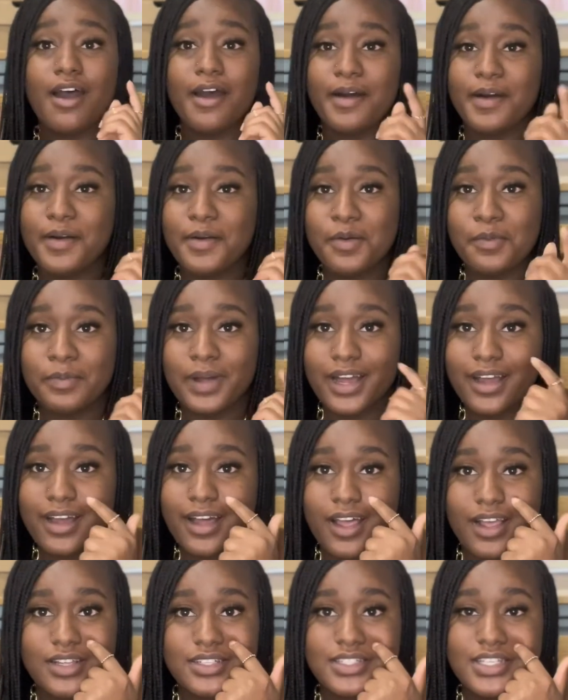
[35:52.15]
Oh my
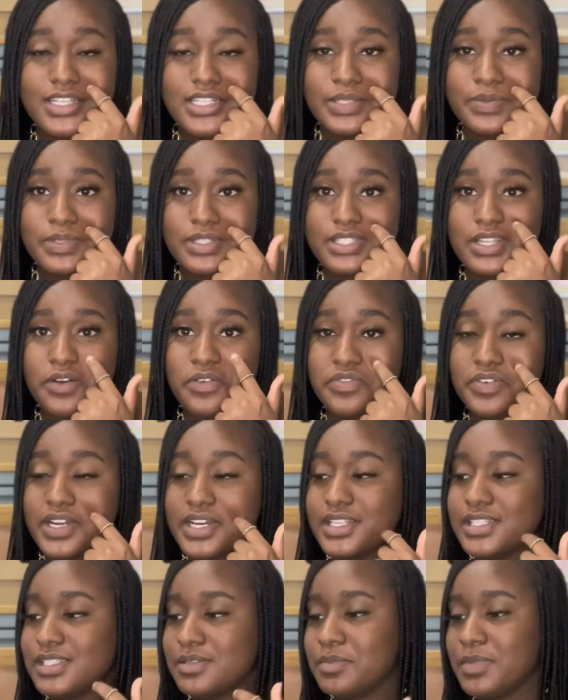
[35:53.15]
gosh, this was so
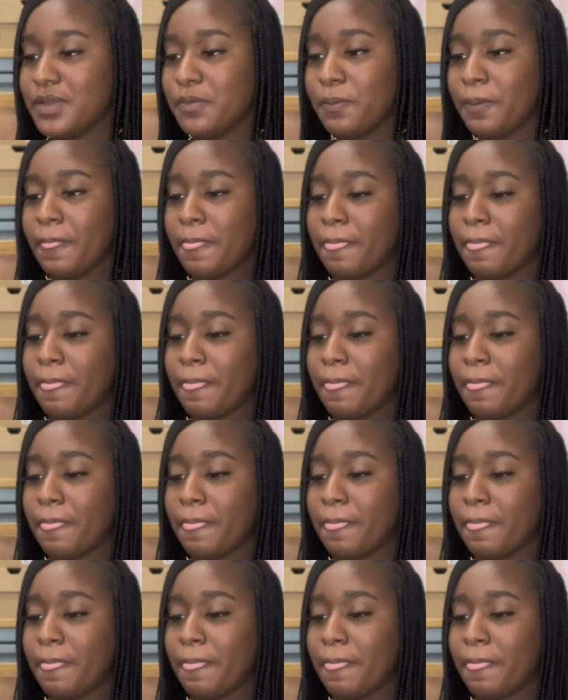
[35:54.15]
funny to me.